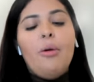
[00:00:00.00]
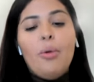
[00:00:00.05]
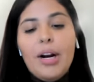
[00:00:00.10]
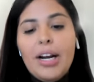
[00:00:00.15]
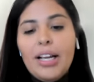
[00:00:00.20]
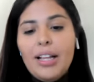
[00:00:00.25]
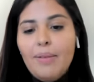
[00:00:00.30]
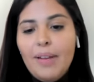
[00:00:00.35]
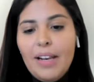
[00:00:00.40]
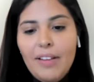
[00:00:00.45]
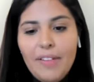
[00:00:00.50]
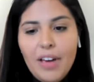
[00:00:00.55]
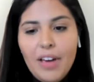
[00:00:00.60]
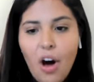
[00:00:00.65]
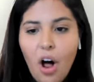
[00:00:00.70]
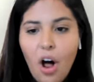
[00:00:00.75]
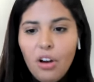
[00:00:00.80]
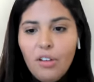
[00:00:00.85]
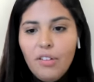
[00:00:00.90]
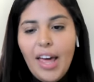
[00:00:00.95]
We're gonna be
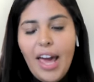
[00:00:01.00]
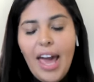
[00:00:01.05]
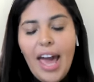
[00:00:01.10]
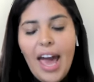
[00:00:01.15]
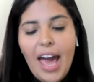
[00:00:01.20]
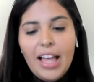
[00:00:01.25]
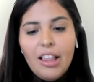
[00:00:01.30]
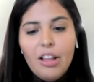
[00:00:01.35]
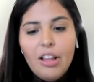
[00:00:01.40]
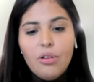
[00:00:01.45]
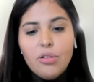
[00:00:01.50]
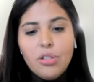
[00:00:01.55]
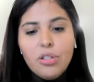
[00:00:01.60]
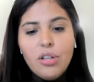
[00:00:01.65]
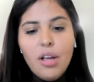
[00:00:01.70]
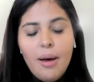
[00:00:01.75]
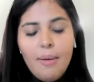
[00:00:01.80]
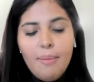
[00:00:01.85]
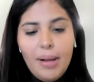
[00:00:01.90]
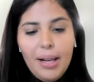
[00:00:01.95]
leaving all of the handles
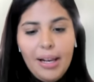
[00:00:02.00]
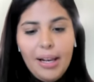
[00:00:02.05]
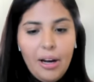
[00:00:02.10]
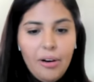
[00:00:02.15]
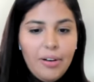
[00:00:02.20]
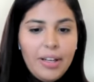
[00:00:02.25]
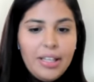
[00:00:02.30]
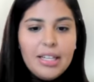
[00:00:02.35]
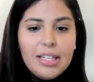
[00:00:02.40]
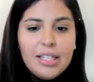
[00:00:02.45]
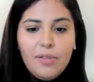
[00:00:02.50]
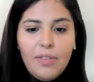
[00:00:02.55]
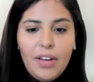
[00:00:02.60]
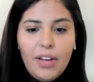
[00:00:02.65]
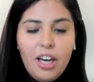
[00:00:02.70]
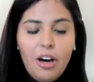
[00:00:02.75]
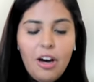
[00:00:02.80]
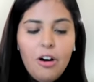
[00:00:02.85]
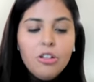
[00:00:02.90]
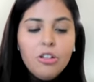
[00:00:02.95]
below in this
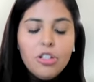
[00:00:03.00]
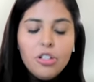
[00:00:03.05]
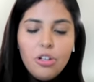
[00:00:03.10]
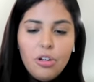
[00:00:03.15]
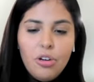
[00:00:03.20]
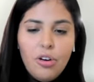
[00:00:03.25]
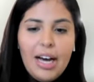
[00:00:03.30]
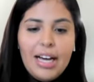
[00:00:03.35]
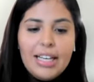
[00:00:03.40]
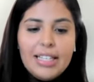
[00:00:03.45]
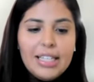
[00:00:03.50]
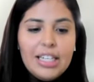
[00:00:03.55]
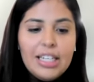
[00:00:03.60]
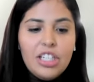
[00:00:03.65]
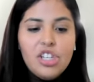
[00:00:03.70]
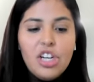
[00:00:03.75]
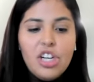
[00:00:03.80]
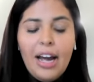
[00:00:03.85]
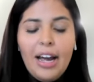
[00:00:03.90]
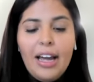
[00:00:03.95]
video, so you guys
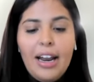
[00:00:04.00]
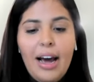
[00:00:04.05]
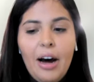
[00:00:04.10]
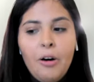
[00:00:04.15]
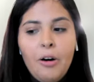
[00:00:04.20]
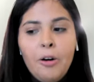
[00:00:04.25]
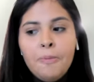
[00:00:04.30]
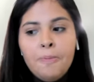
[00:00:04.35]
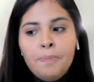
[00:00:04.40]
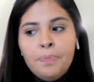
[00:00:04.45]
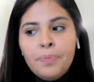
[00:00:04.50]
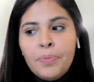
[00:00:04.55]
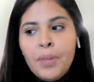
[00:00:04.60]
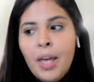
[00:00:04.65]
can check it out.